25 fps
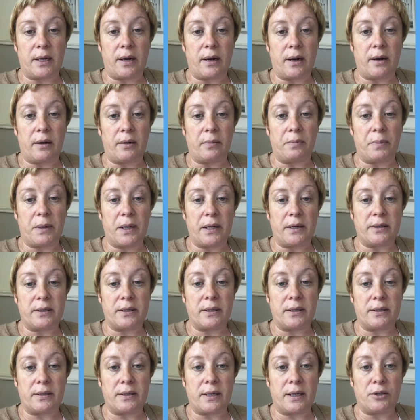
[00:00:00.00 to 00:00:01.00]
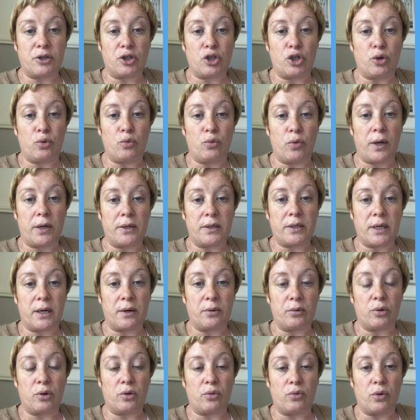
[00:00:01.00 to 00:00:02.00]
are places that you rent
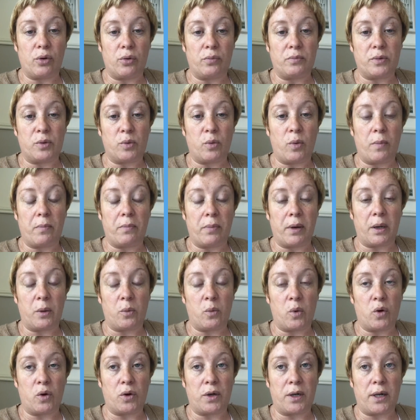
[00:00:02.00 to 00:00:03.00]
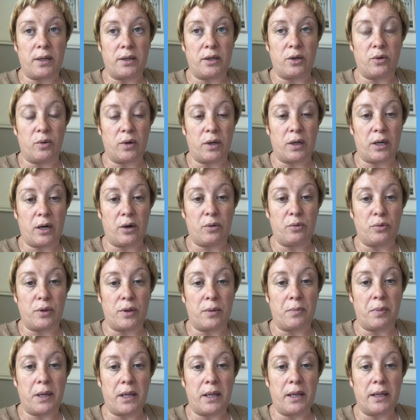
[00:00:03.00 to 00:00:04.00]
out the rooms one by one and you include the
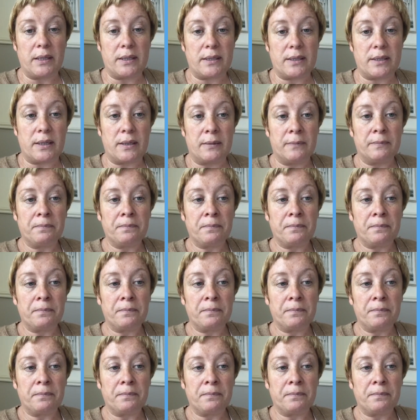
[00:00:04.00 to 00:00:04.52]
bills.